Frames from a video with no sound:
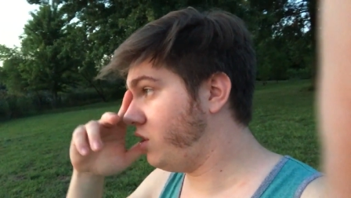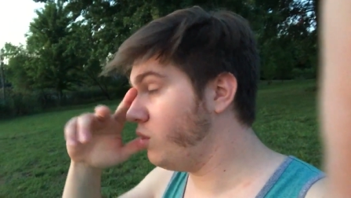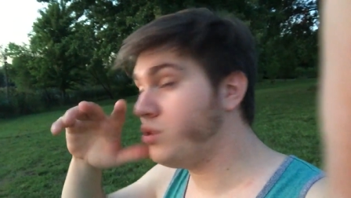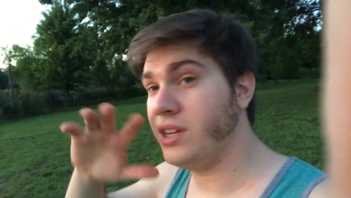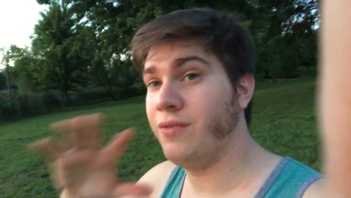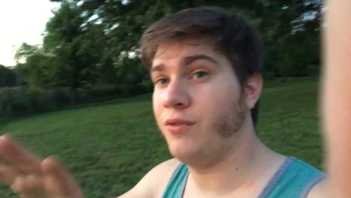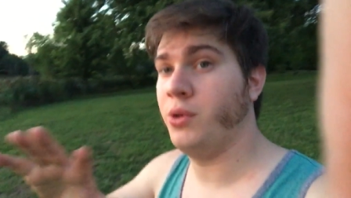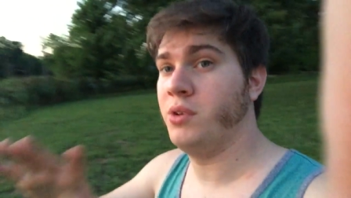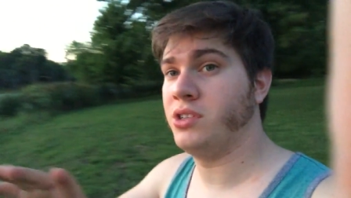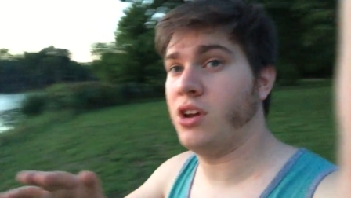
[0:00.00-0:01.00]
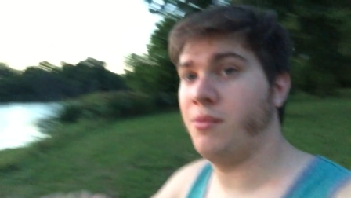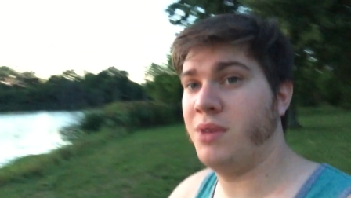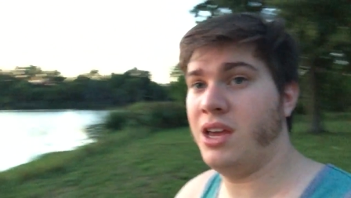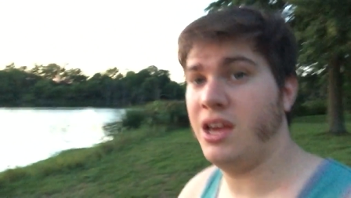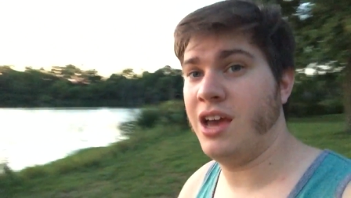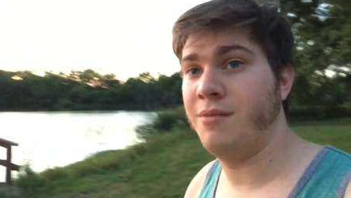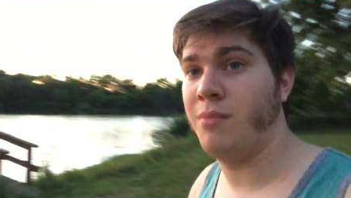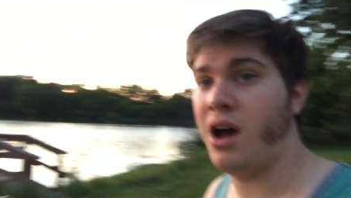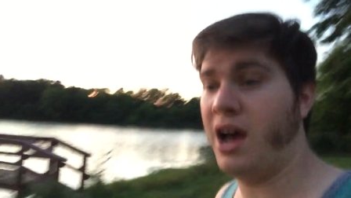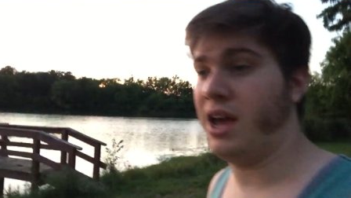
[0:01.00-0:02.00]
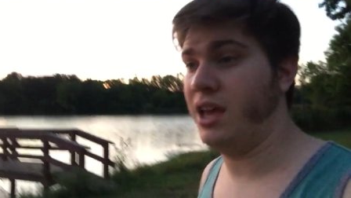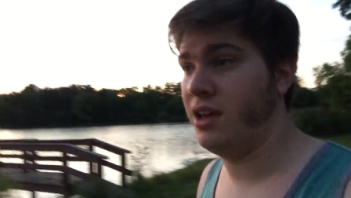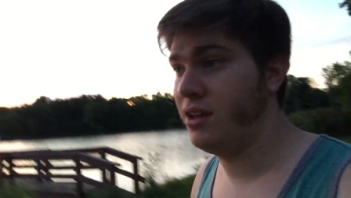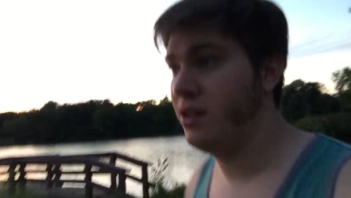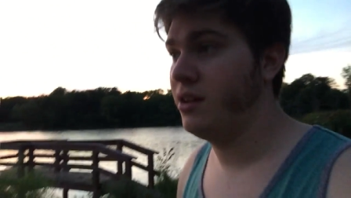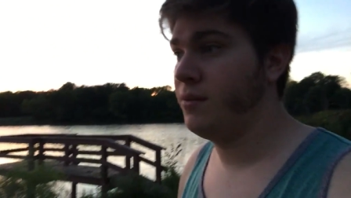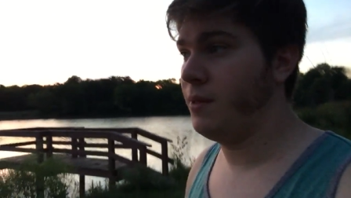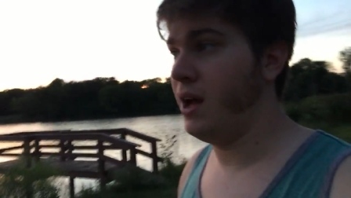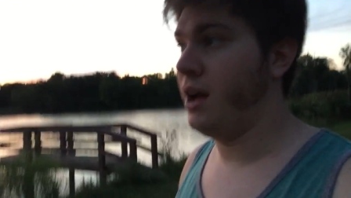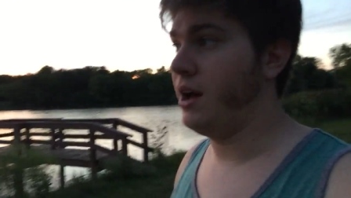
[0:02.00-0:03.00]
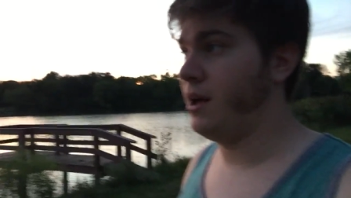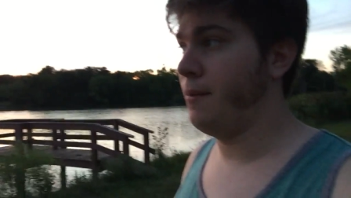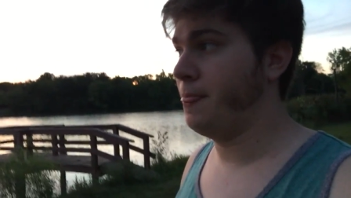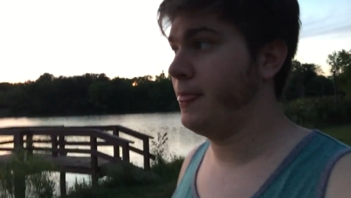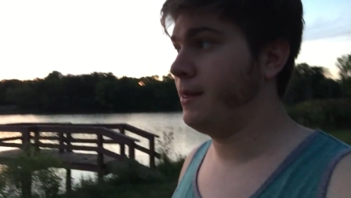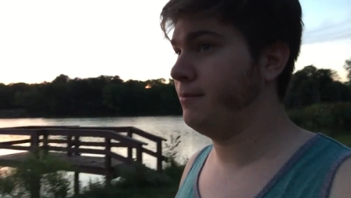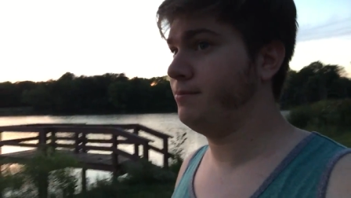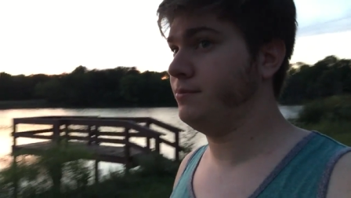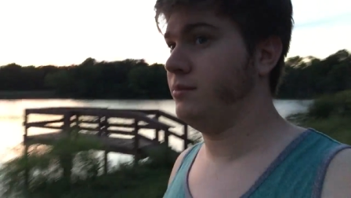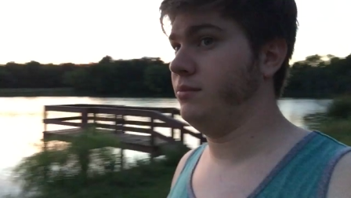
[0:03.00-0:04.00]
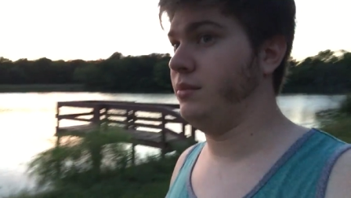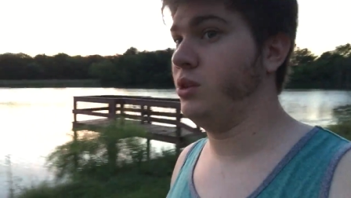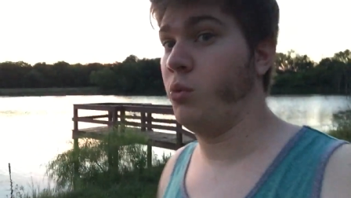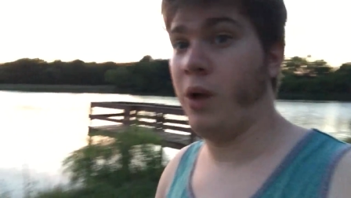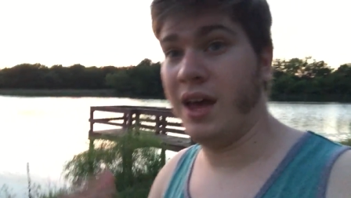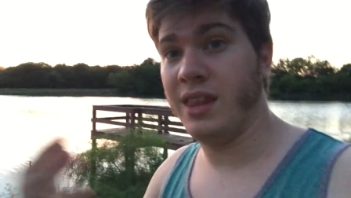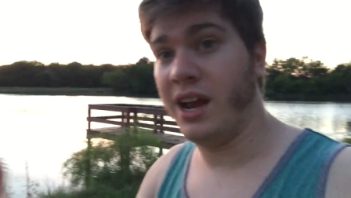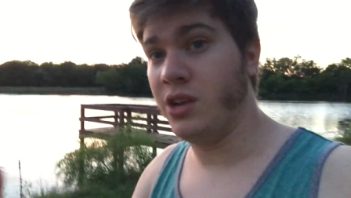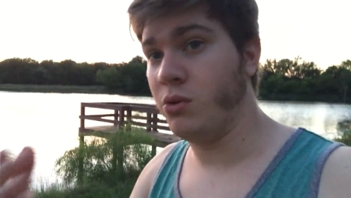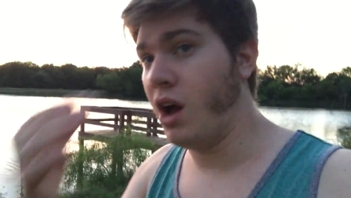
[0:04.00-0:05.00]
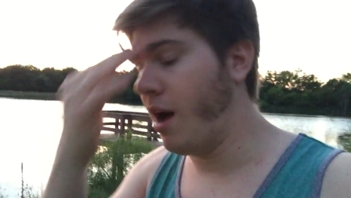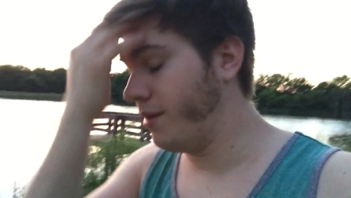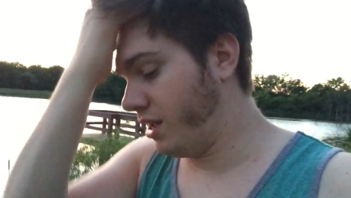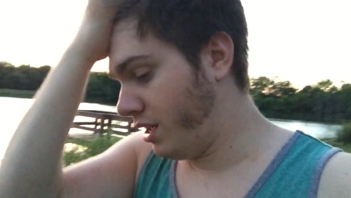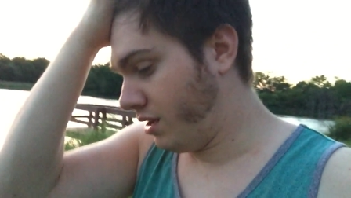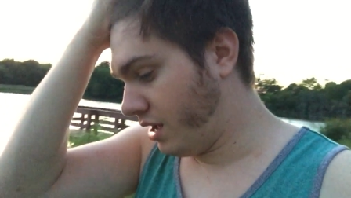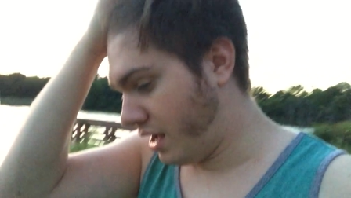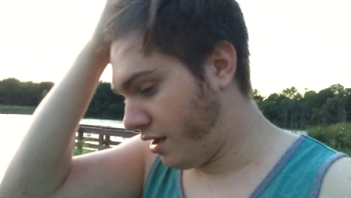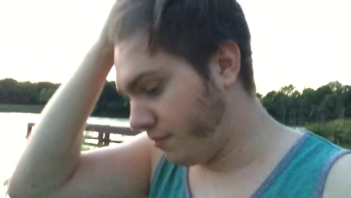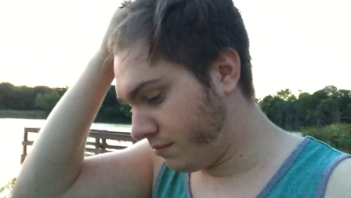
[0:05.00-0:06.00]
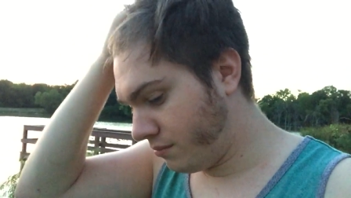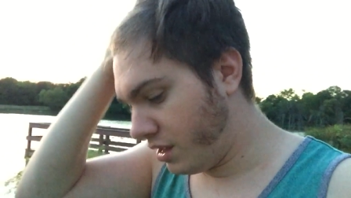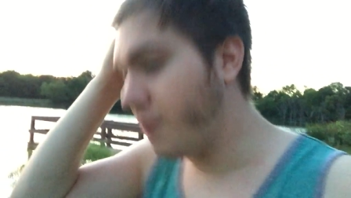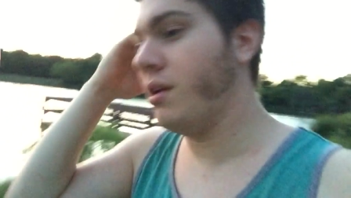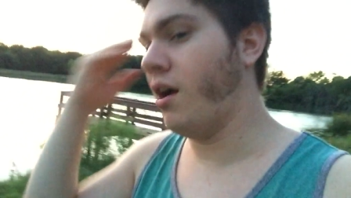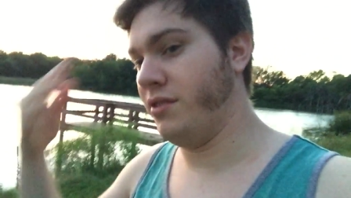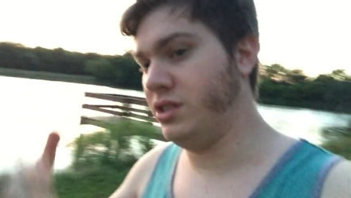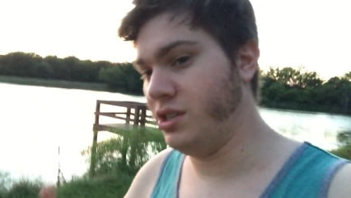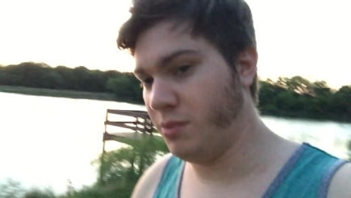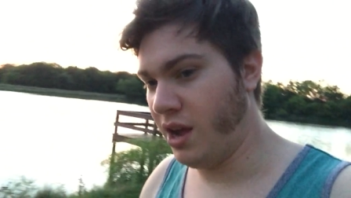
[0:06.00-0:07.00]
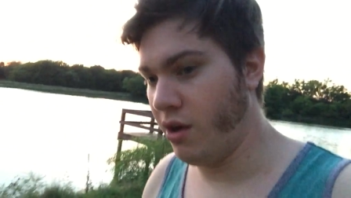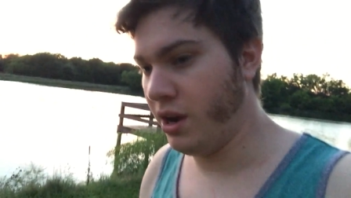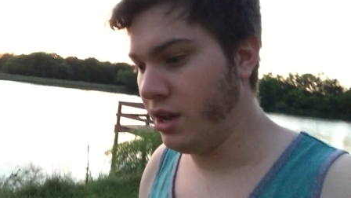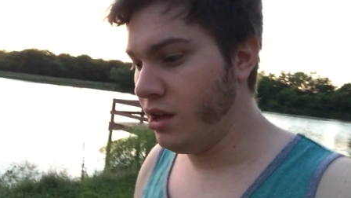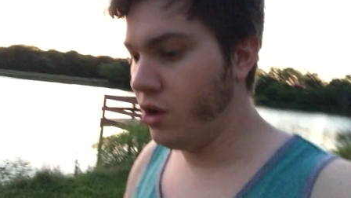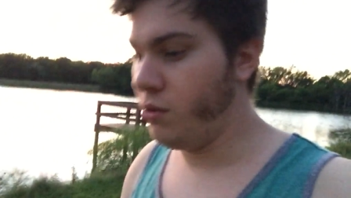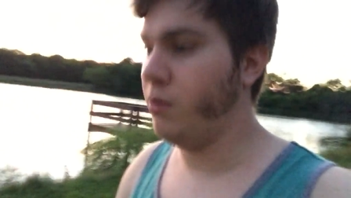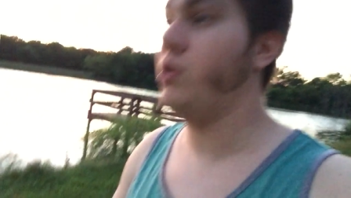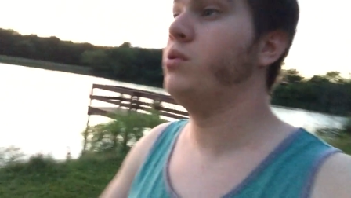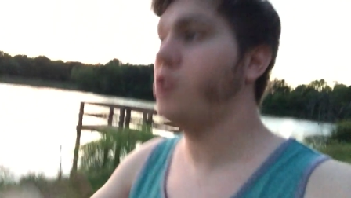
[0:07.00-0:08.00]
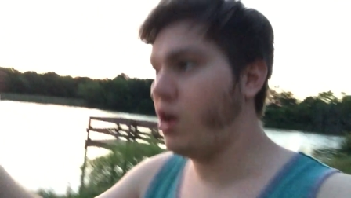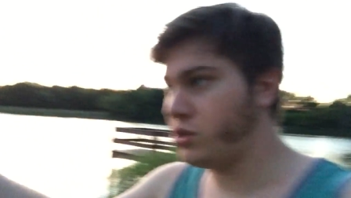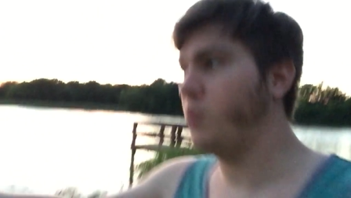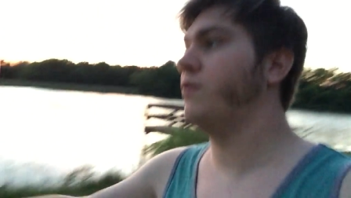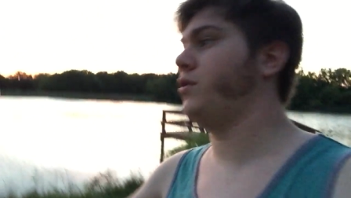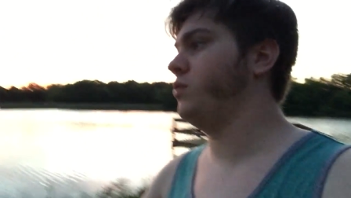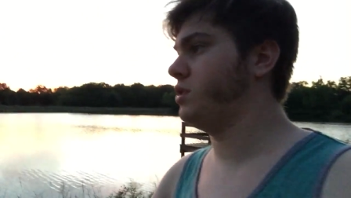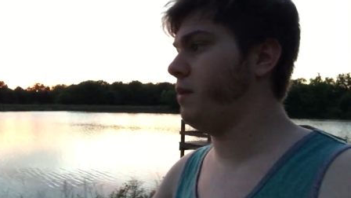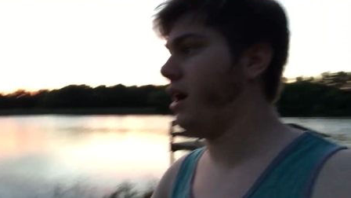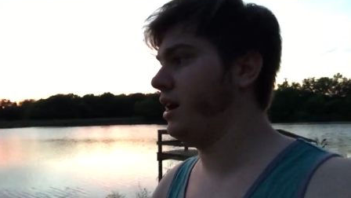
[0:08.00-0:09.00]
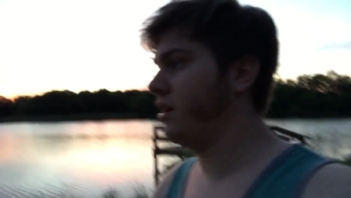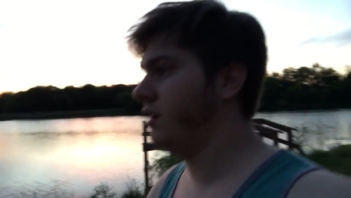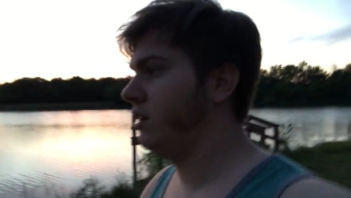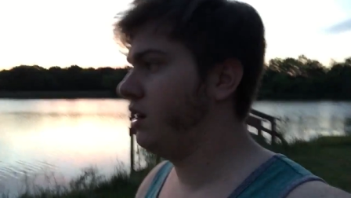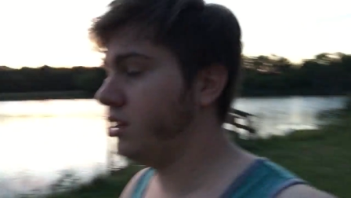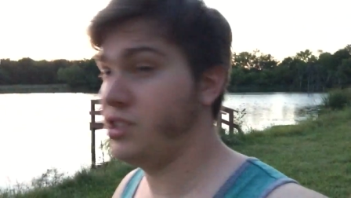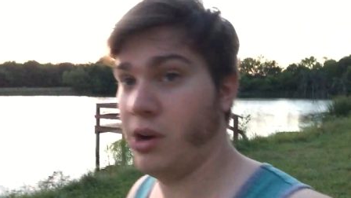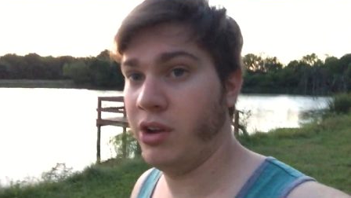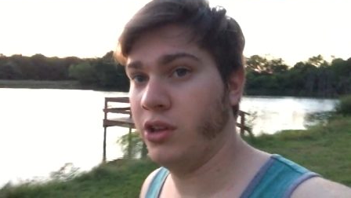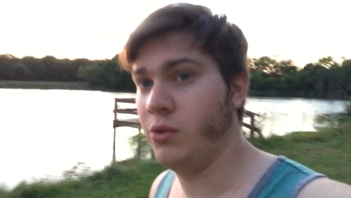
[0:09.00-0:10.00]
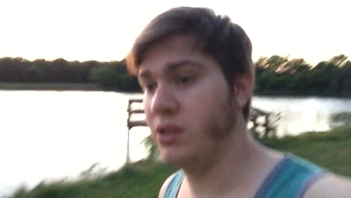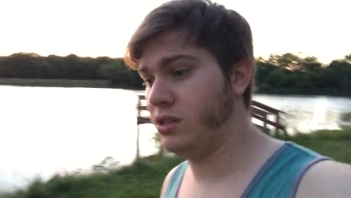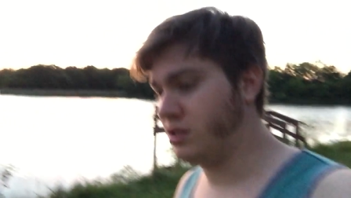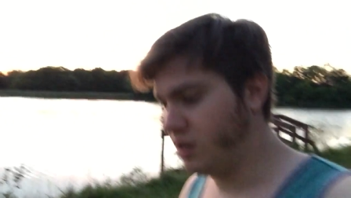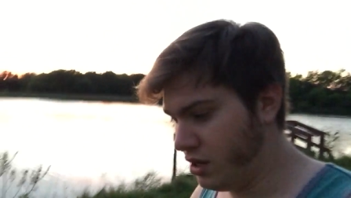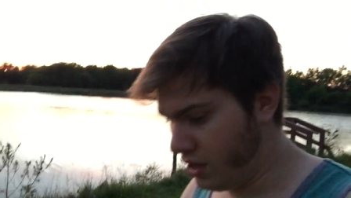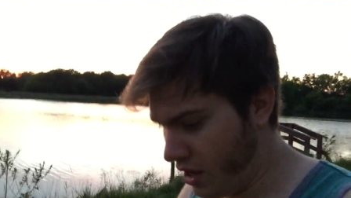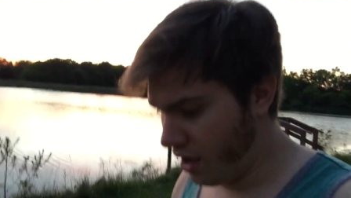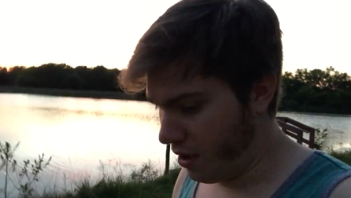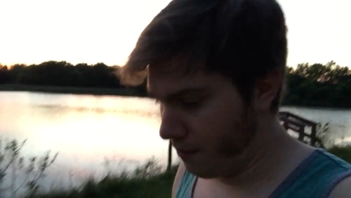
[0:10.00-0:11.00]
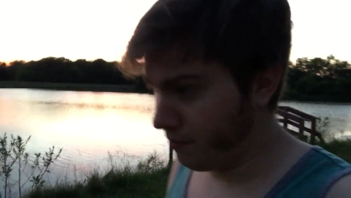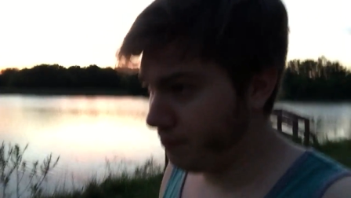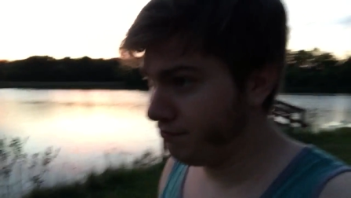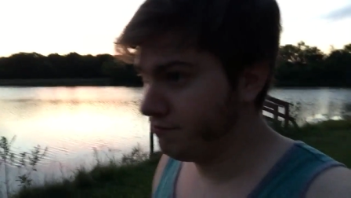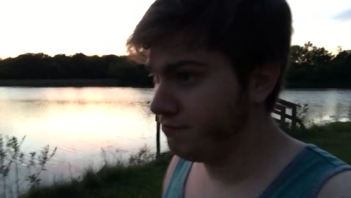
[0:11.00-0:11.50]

huge influence on me and my um, the way that I do comedy. Um, him and obviously Jim Carrey, who, who was also influenced by Jerry Lewis. Um,